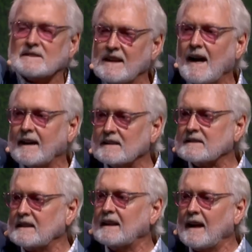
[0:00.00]
Now I can
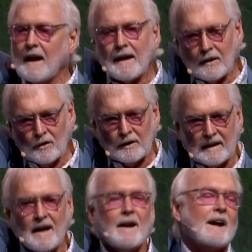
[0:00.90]
see down, I can look
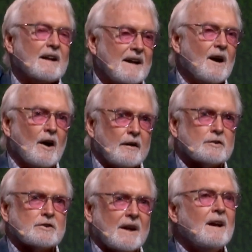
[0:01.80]
down, I can now
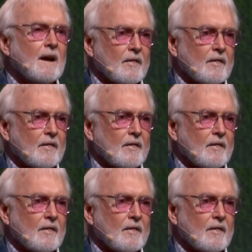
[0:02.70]
understand